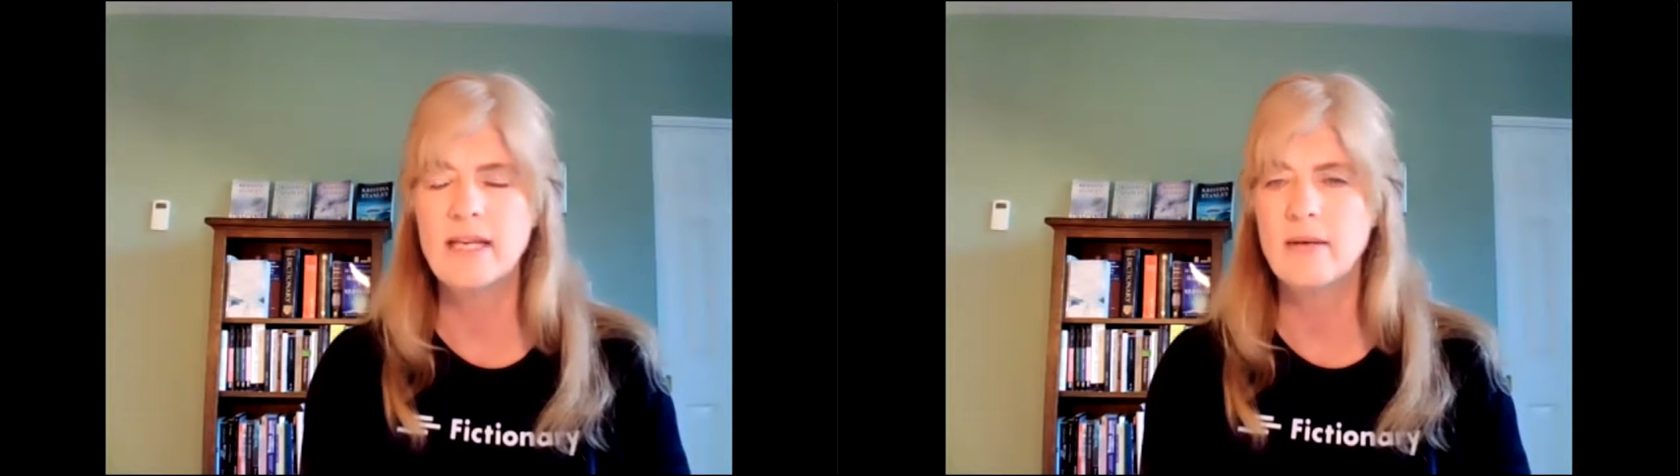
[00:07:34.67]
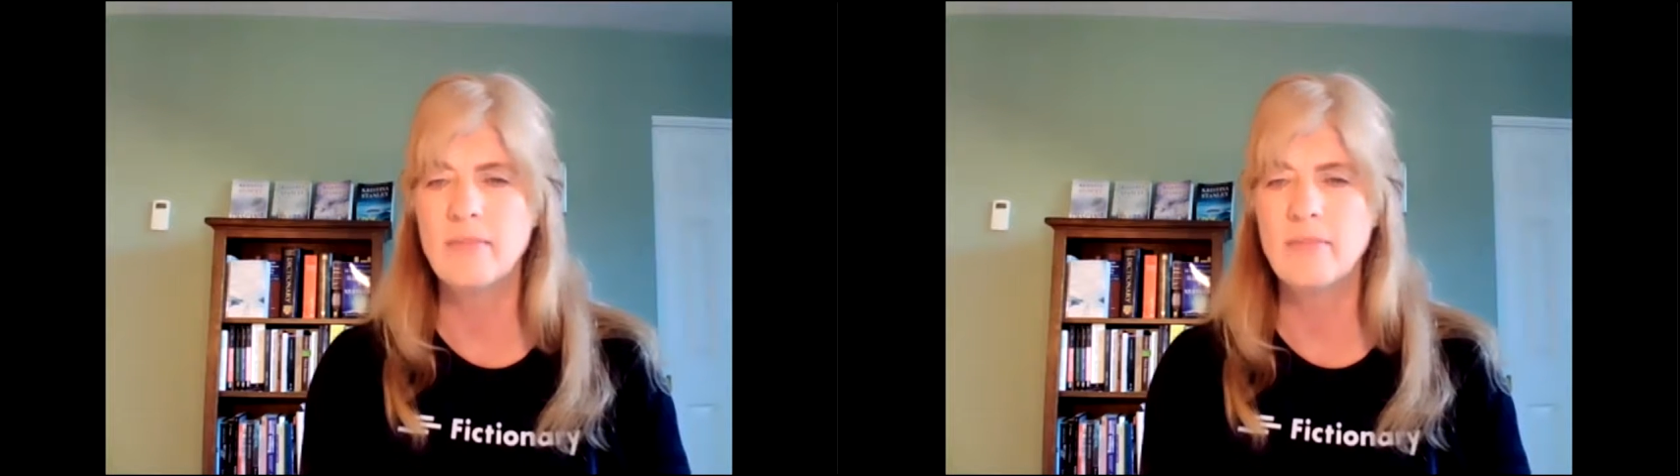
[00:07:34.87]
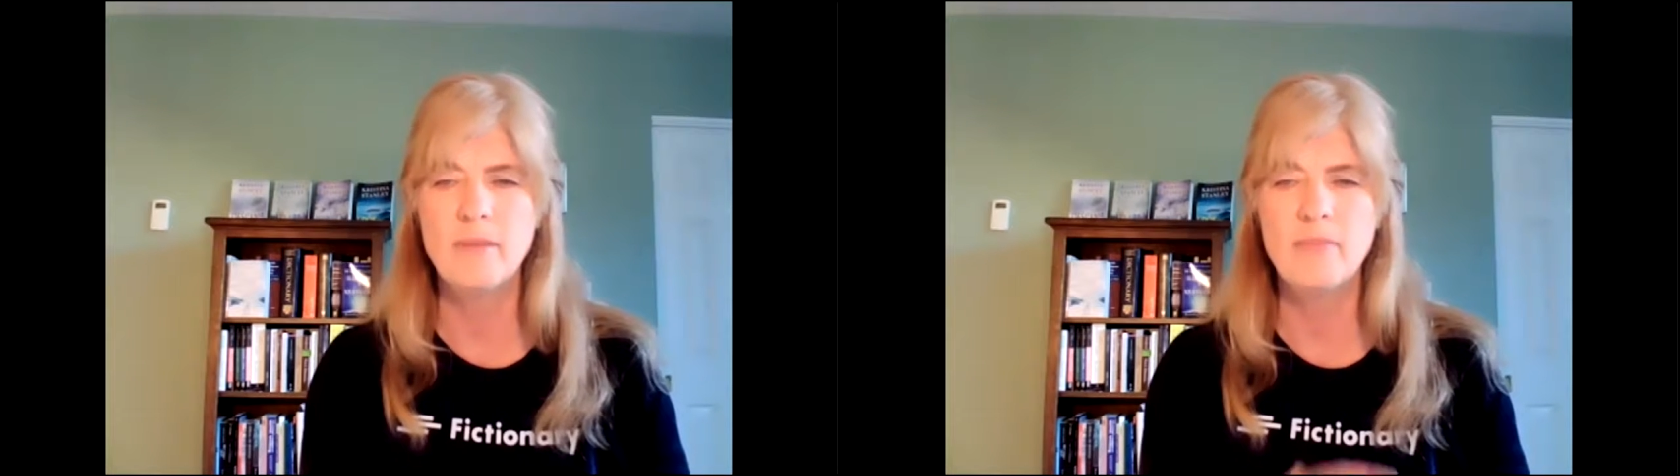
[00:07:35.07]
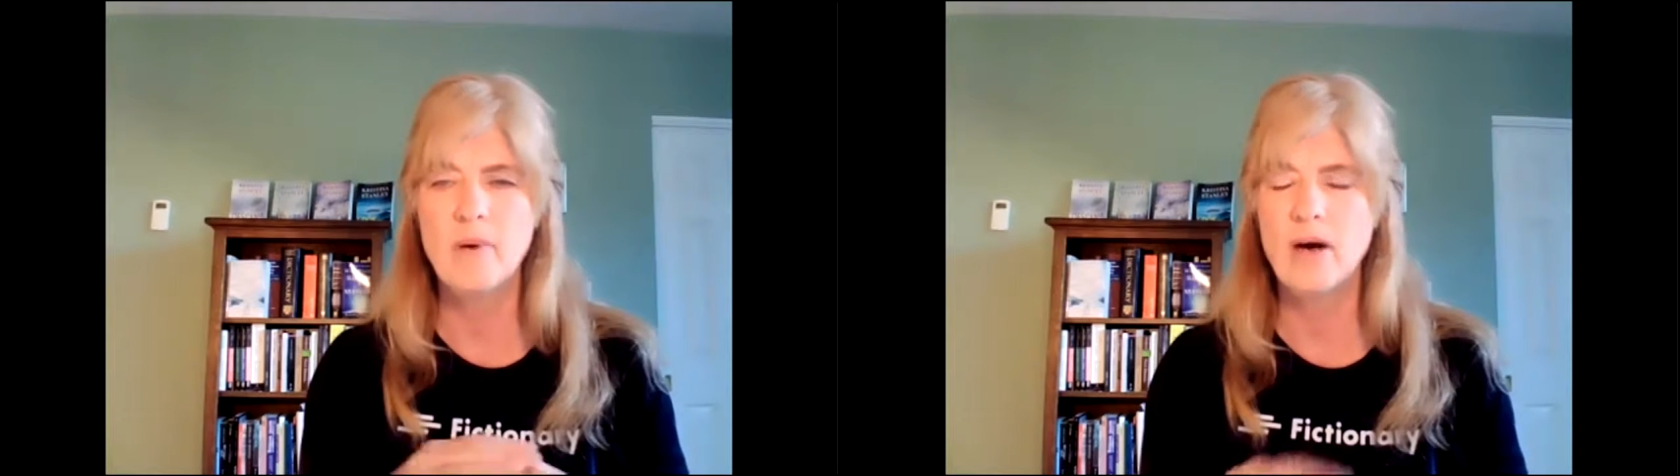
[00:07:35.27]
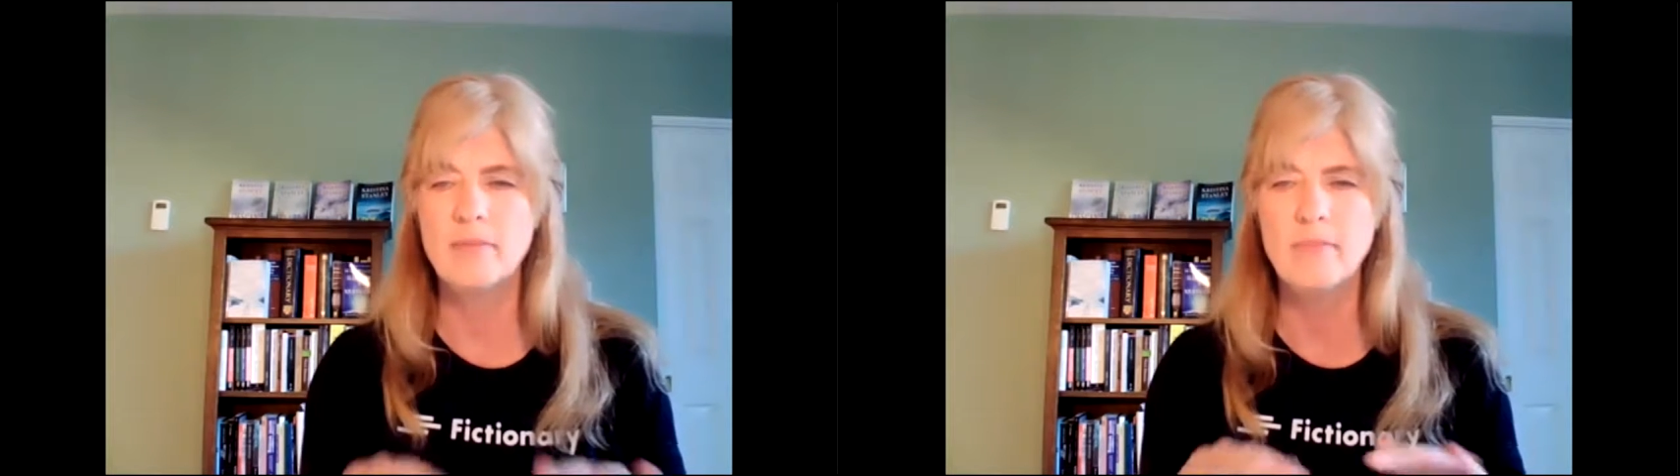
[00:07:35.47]
it a
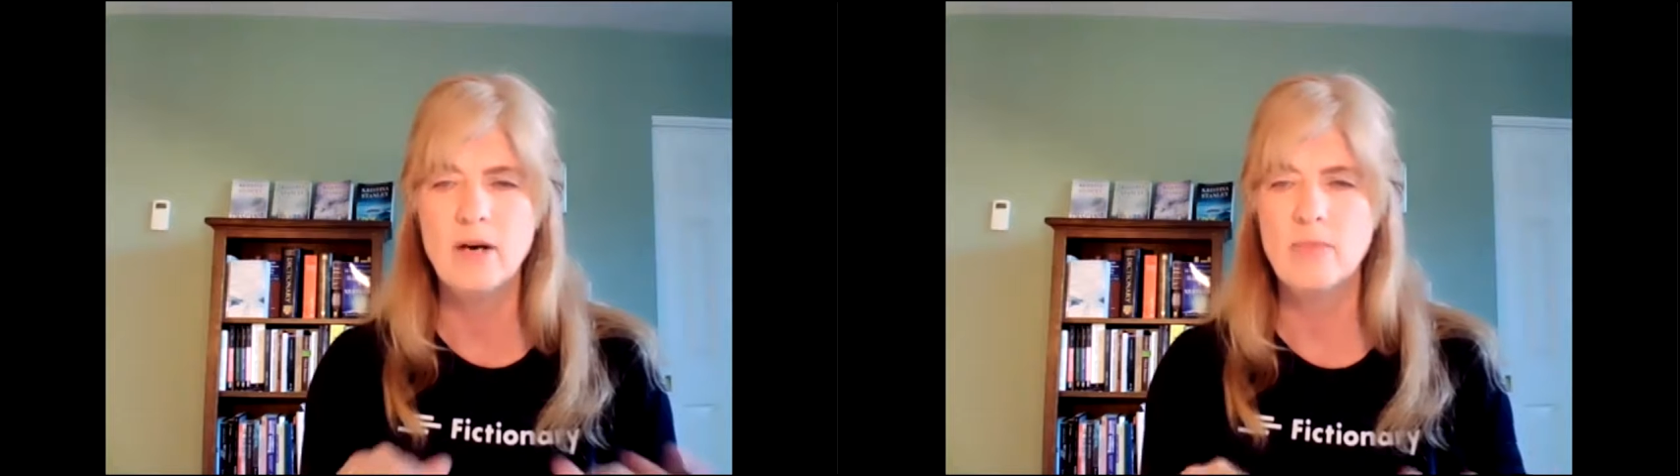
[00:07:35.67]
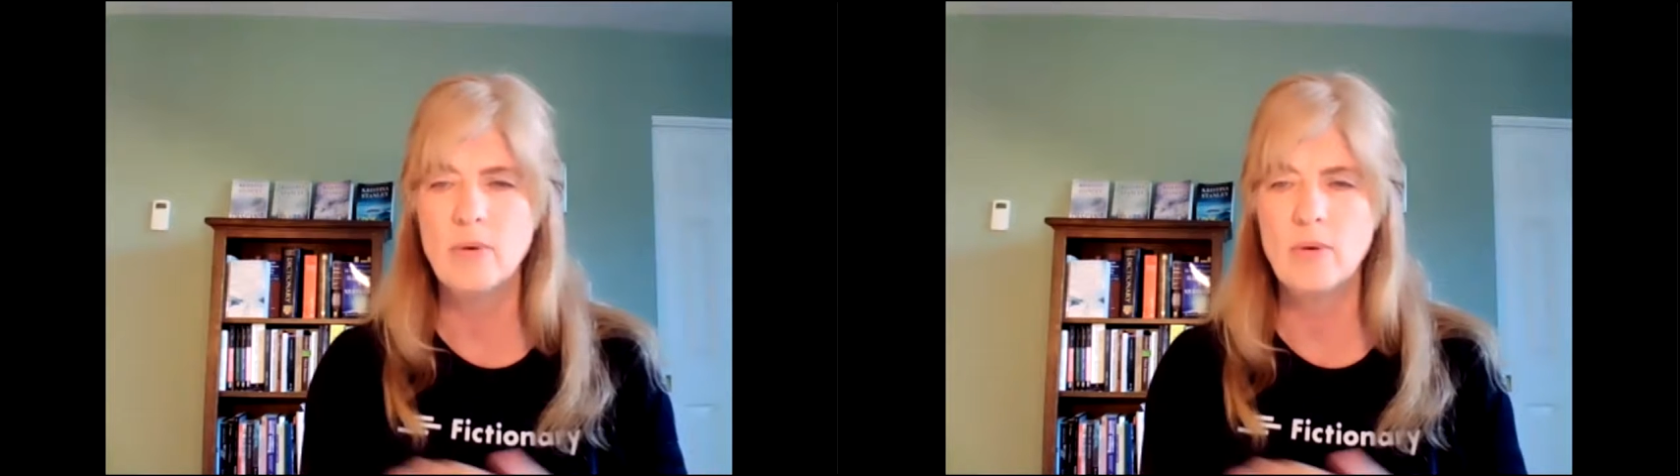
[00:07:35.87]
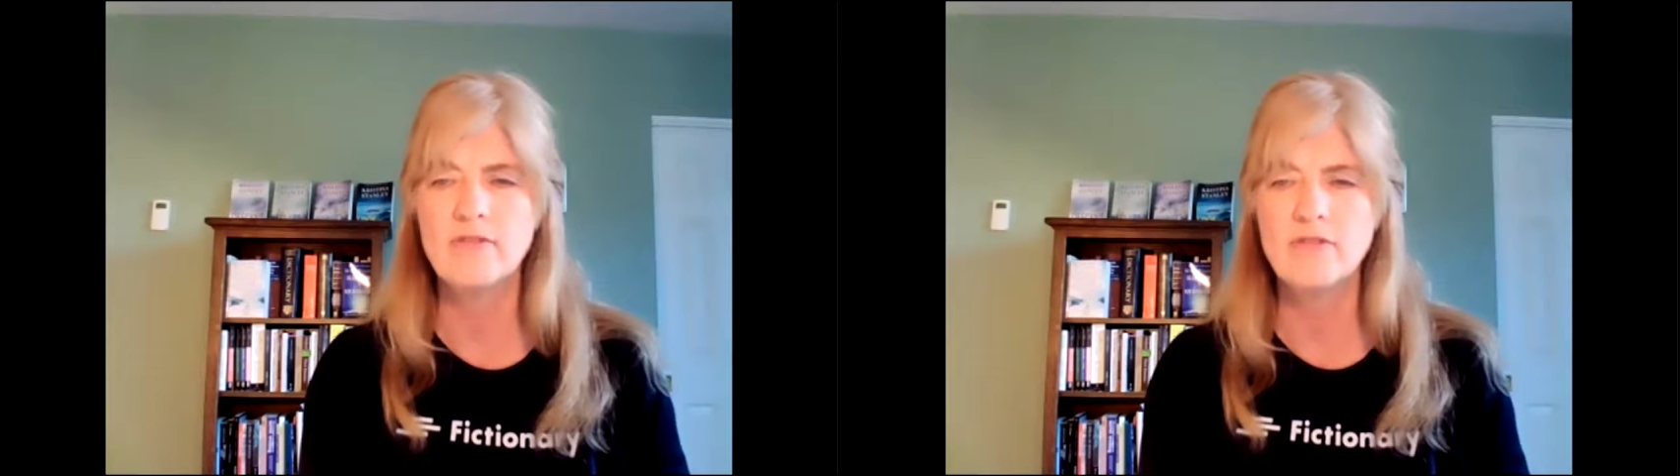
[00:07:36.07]
bottom out point